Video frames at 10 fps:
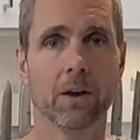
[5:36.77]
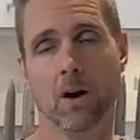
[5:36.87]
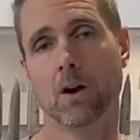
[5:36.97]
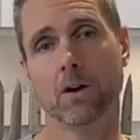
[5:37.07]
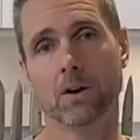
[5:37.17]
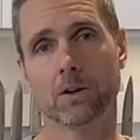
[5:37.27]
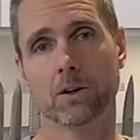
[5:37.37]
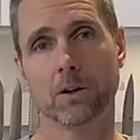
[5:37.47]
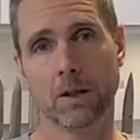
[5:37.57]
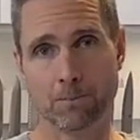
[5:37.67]

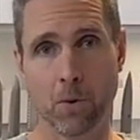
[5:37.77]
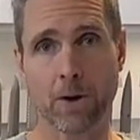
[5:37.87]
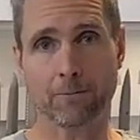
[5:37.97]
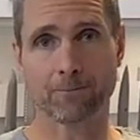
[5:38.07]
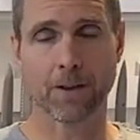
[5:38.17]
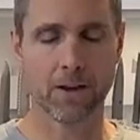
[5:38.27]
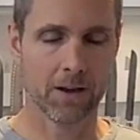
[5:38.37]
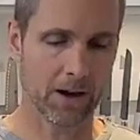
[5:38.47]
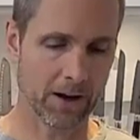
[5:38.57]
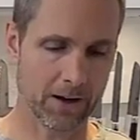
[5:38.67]
are important.
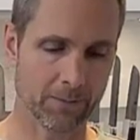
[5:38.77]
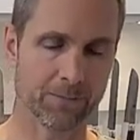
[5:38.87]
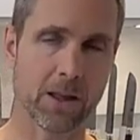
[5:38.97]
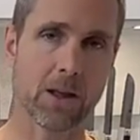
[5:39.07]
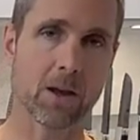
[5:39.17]
Uh,